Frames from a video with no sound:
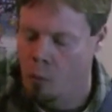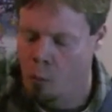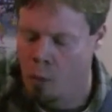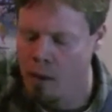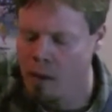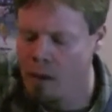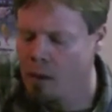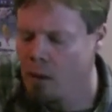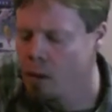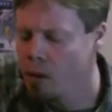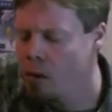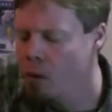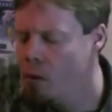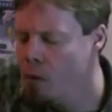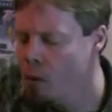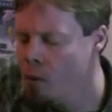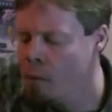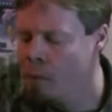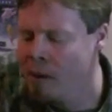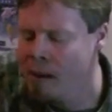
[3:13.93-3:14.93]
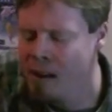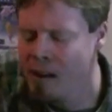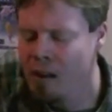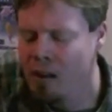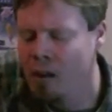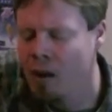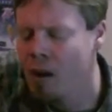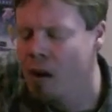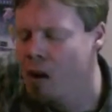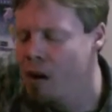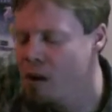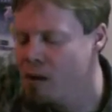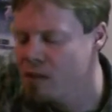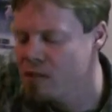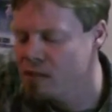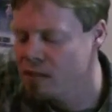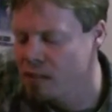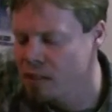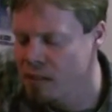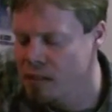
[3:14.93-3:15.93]
Well, old man
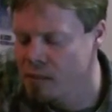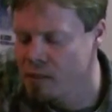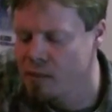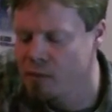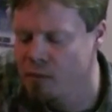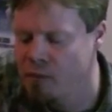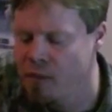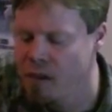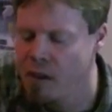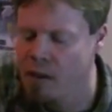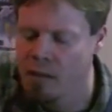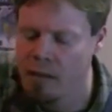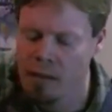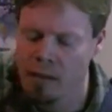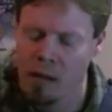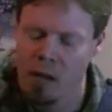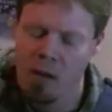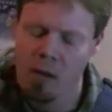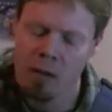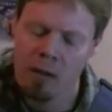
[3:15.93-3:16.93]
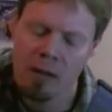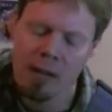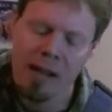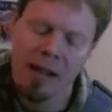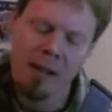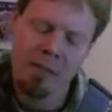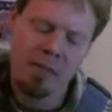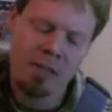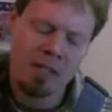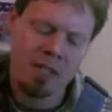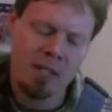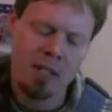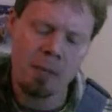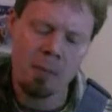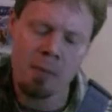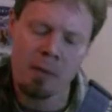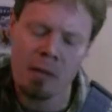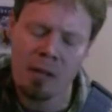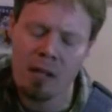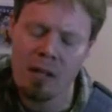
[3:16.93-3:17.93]
Carson lived a fairly long life. It
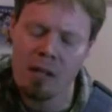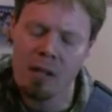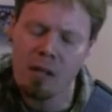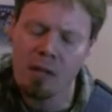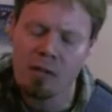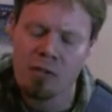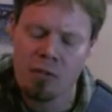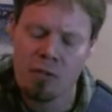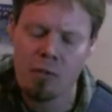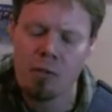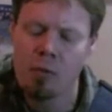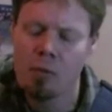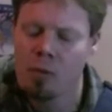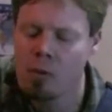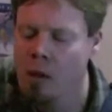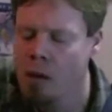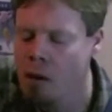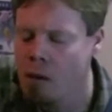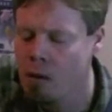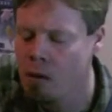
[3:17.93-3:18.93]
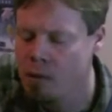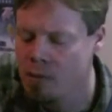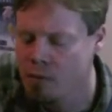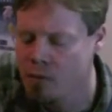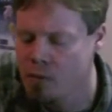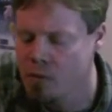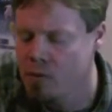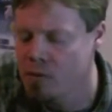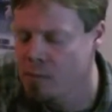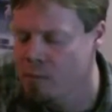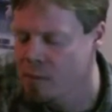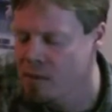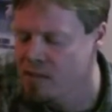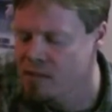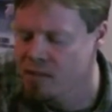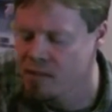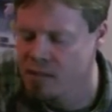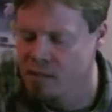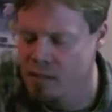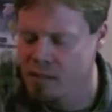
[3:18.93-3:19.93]
seemed a little too long after the
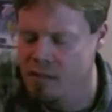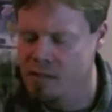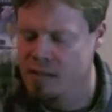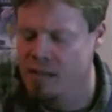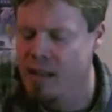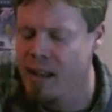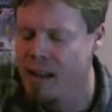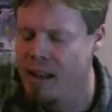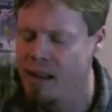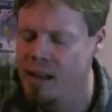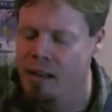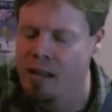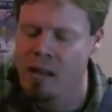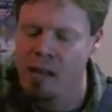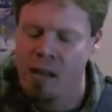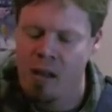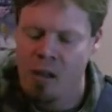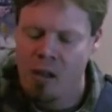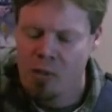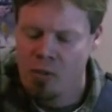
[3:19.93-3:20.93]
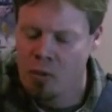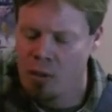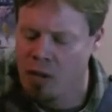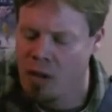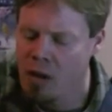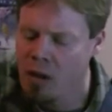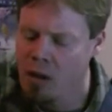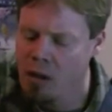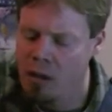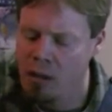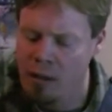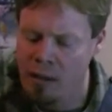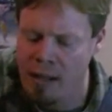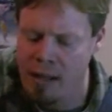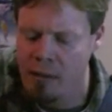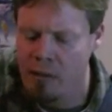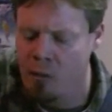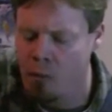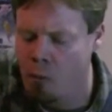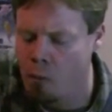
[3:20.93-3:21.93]
missus died. So he cut a
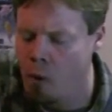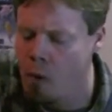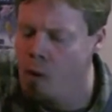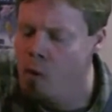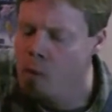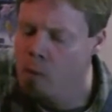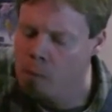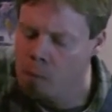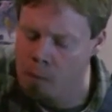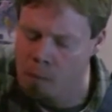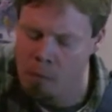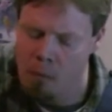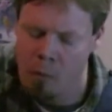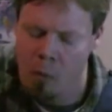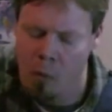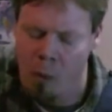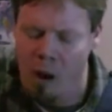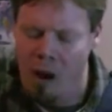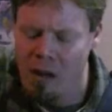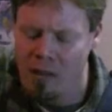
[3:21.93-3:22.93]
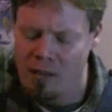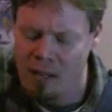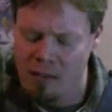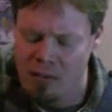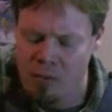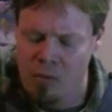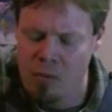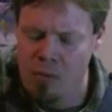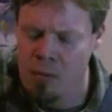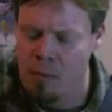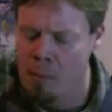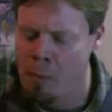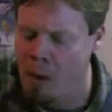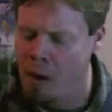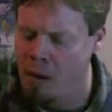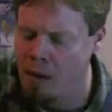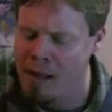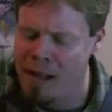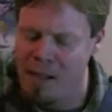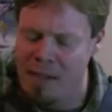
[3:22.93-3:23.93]
length of rope, walked out to the
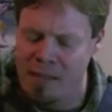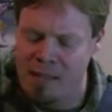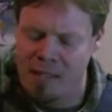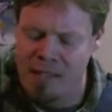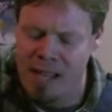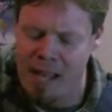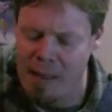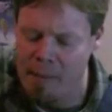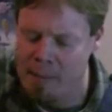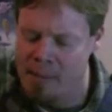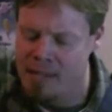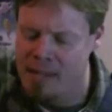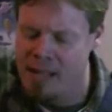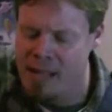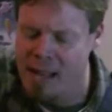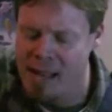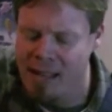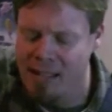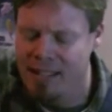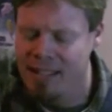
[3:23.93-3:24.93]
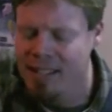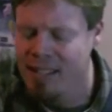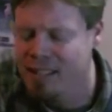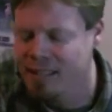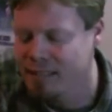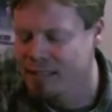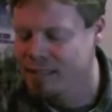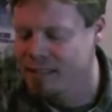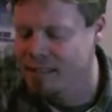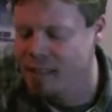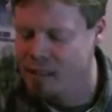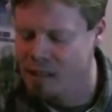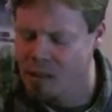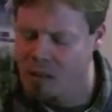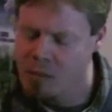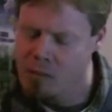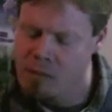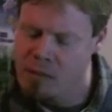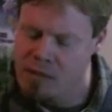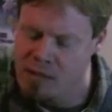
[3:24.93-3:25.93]
barn. Now they're side by side again down
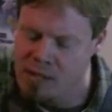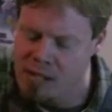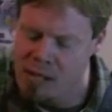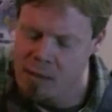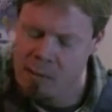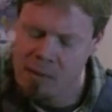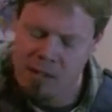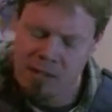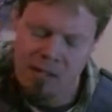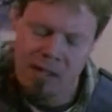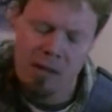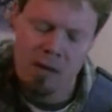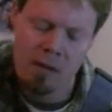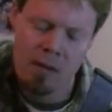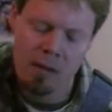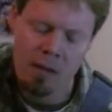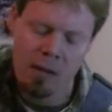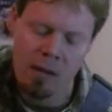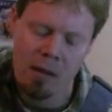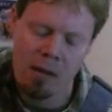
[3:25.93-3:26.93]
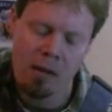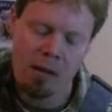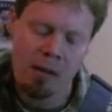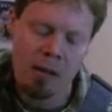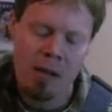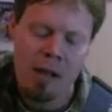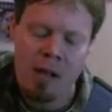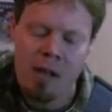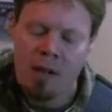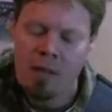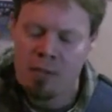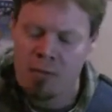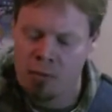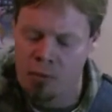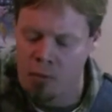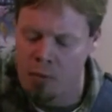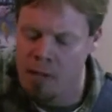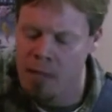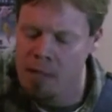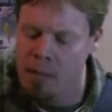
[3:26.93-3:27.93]
on the cemetery lawn. It's
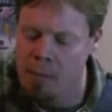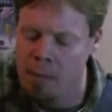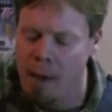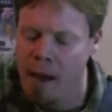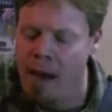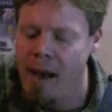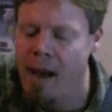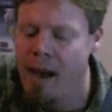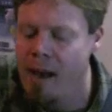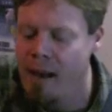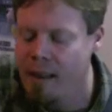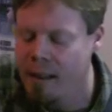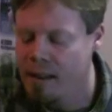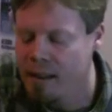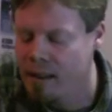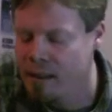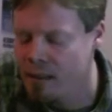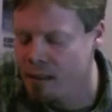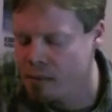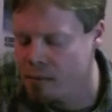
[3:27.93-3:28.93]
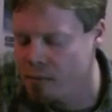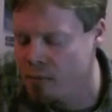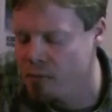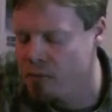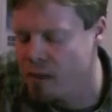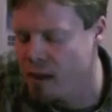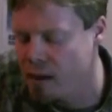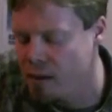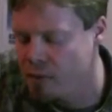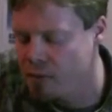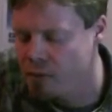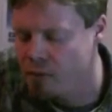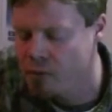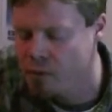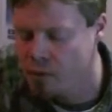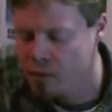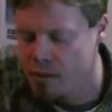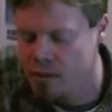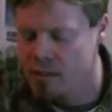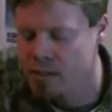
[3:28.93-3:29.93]
3x8 and 5
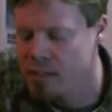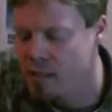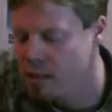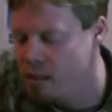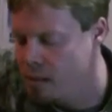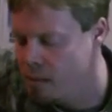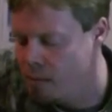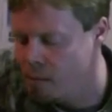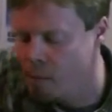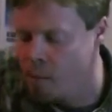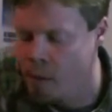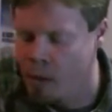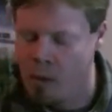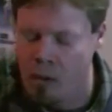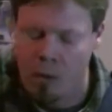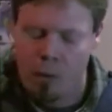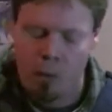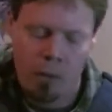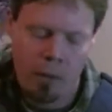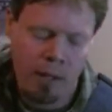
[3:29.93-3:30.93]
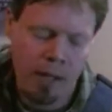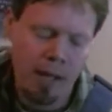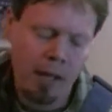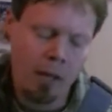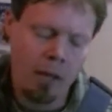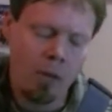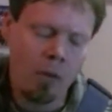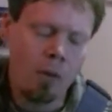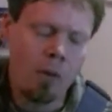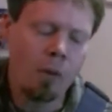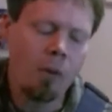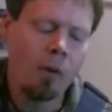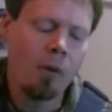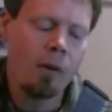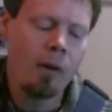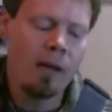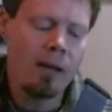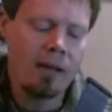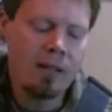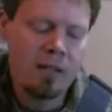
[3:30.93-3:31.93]
foot deep. Get no
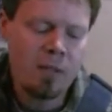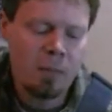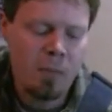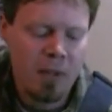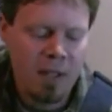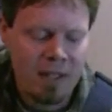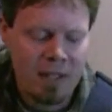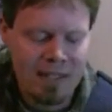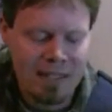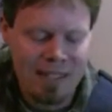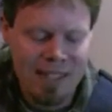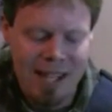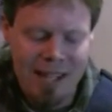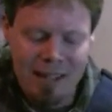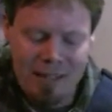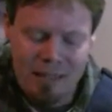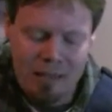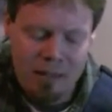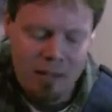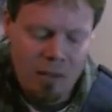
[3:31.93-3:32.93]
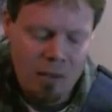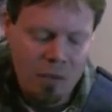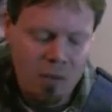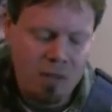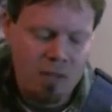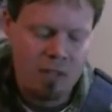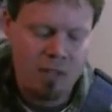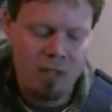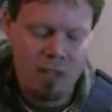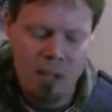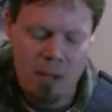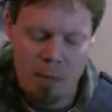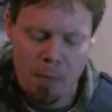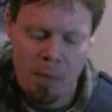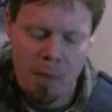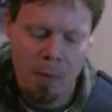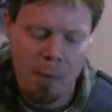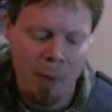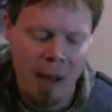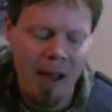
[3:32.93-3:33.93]
rest because death don't
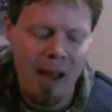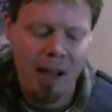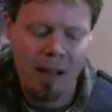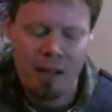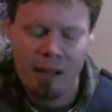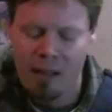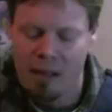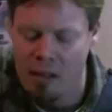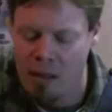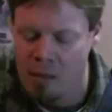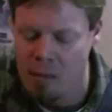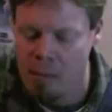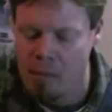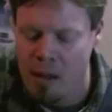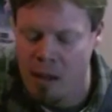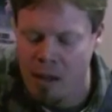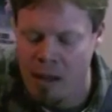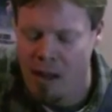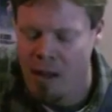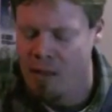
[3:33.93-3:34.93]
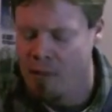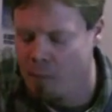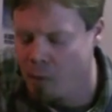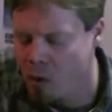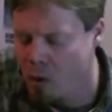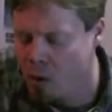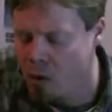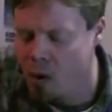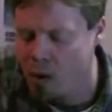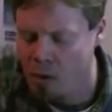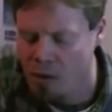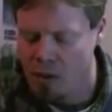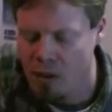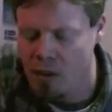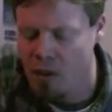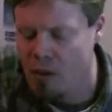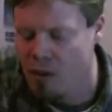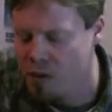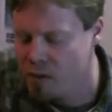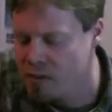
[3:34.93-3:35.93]
sleep. They're piling up at the morgue on
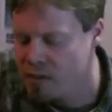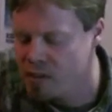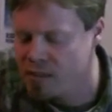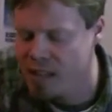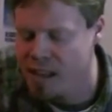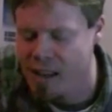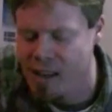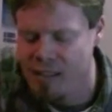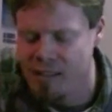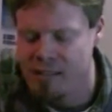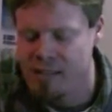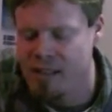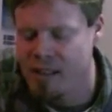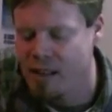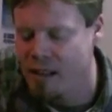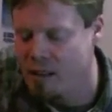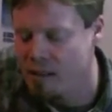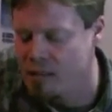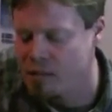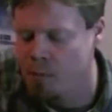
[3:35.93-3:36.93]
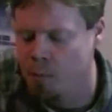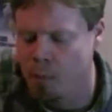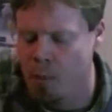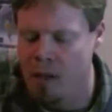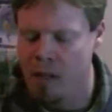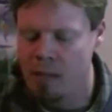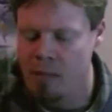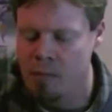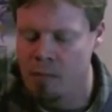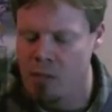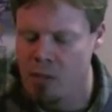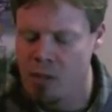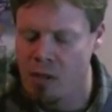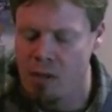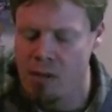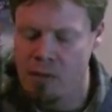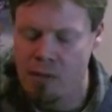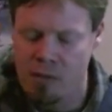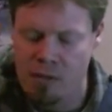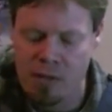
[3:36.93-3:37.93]
the other side of town. So pick them
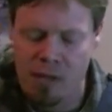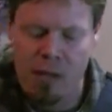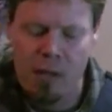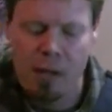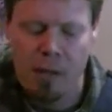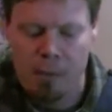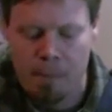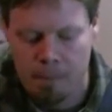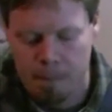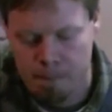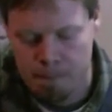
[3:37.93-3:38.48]
shovels up,